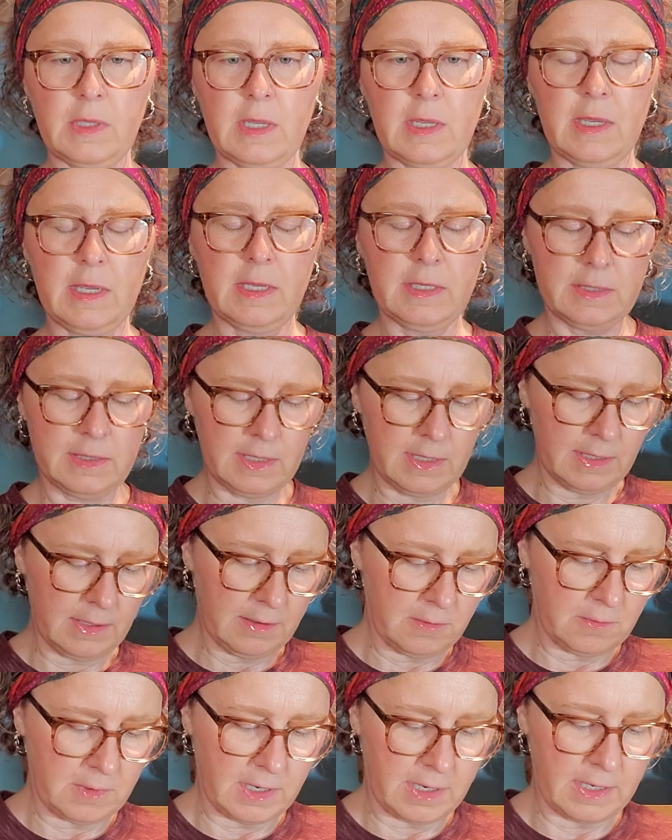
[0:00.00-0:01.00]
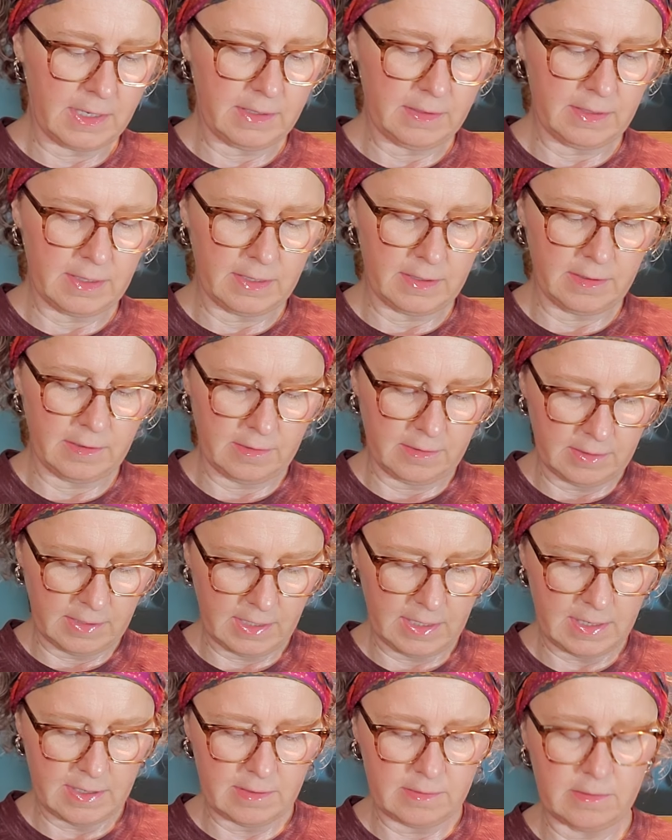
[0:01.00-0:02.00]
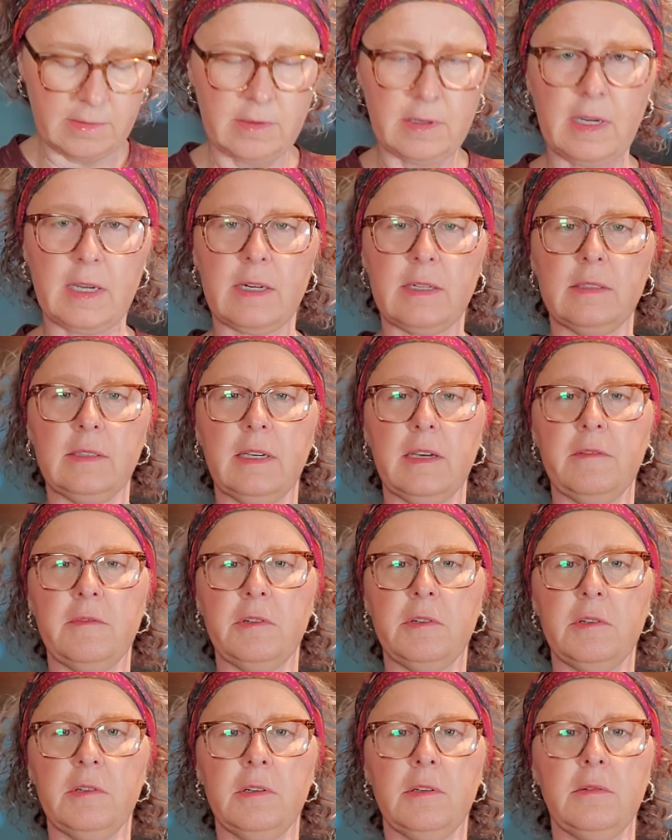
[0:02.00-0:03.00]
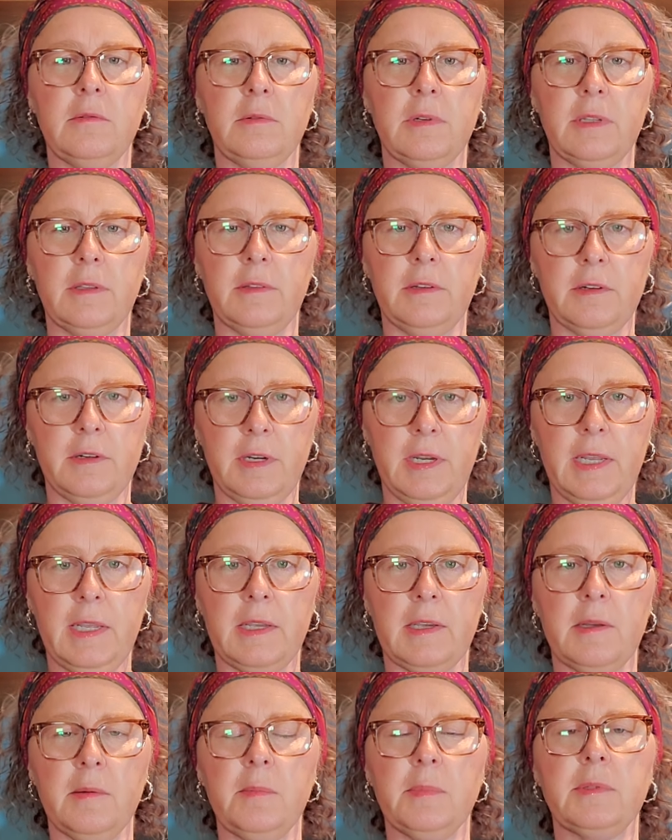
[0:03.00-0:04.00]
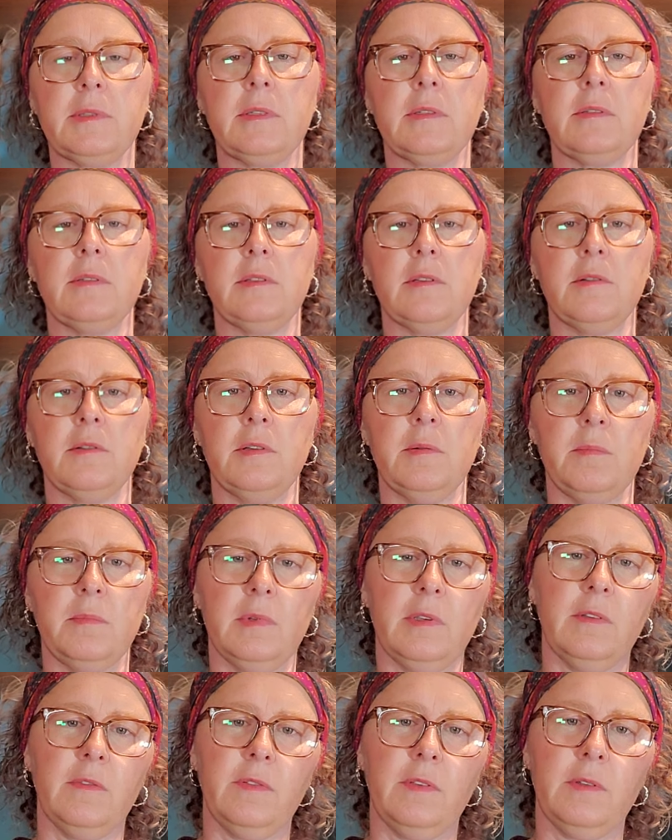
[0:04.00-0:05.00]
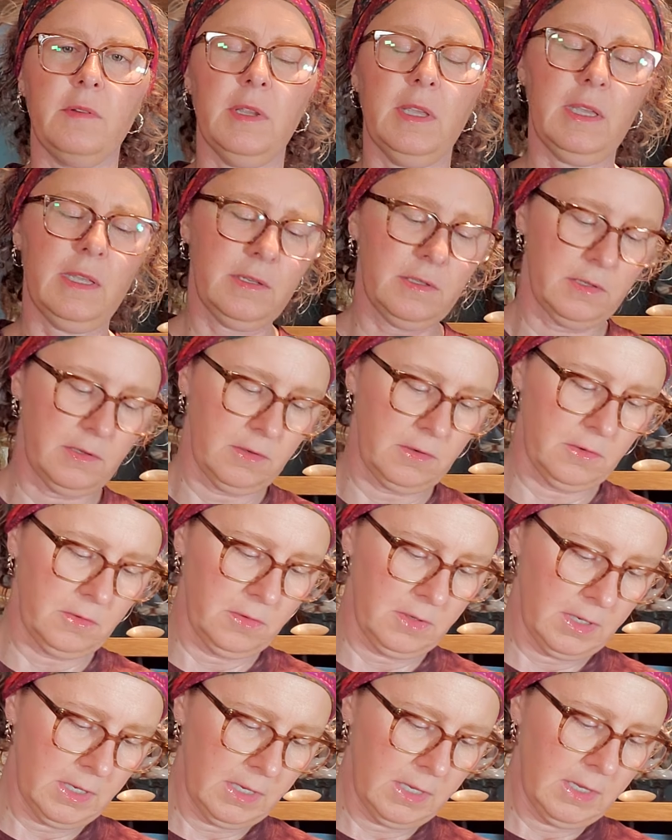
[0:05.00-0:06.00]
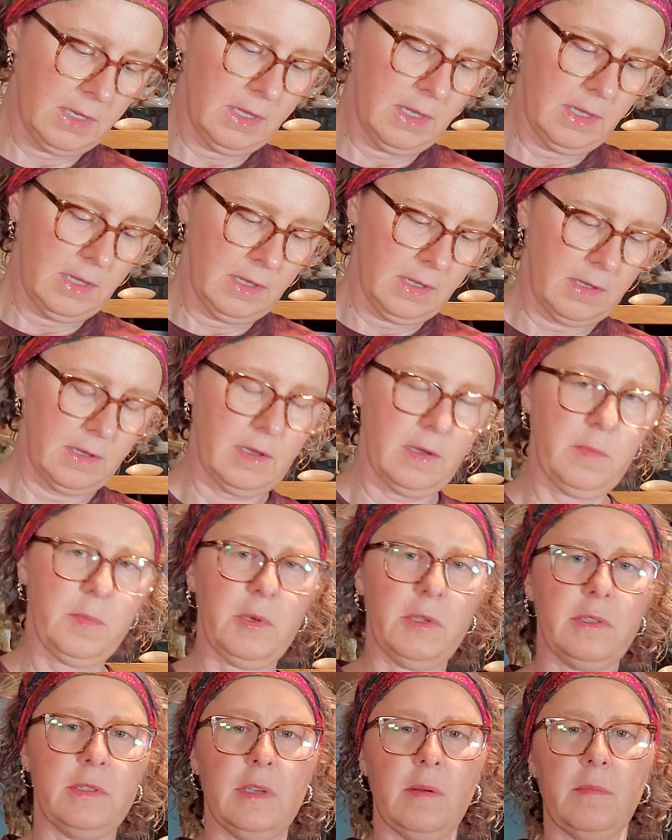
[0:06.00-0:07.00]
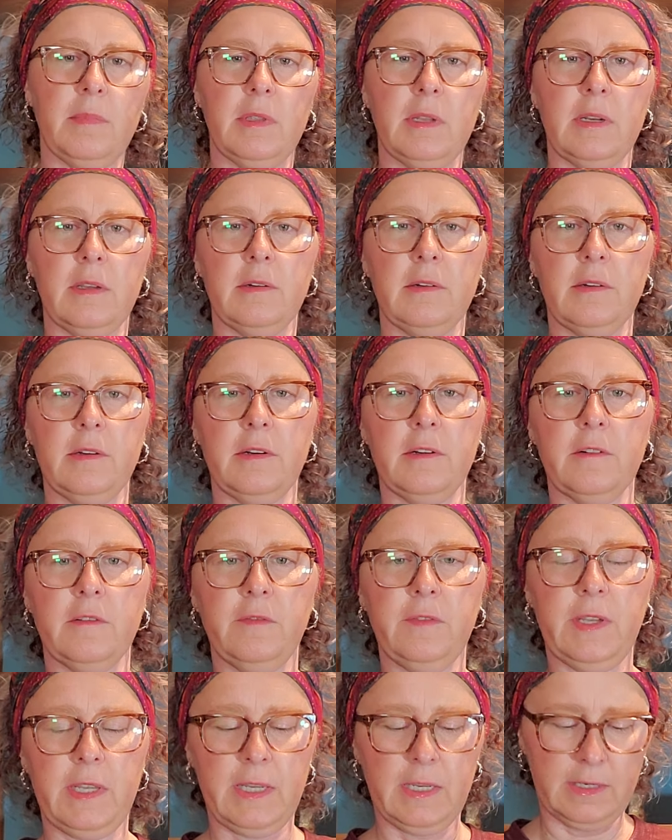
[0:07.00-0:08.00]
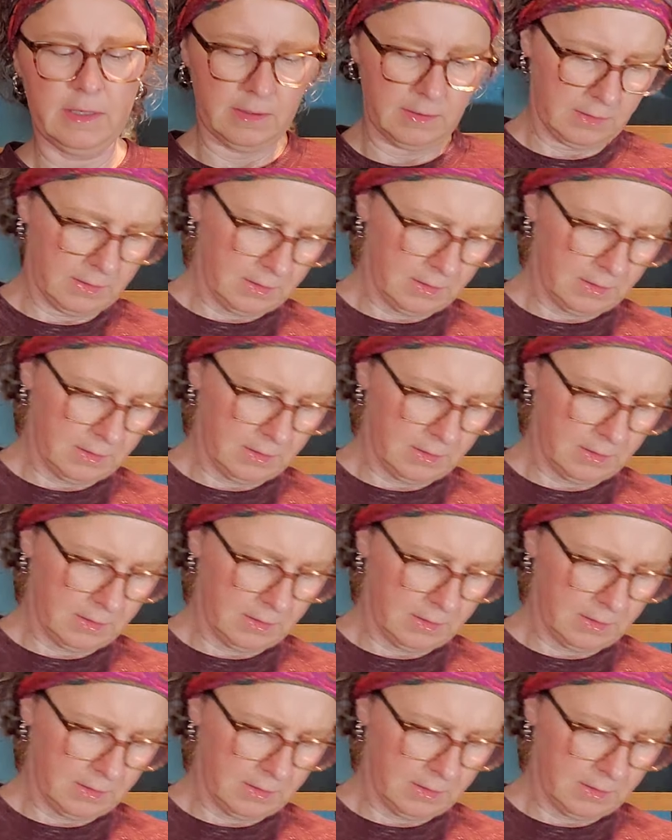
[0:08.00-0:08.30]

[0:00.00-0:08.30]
And sit in a way that your knees are kind of level with your hips. So if you need to, put something under your feet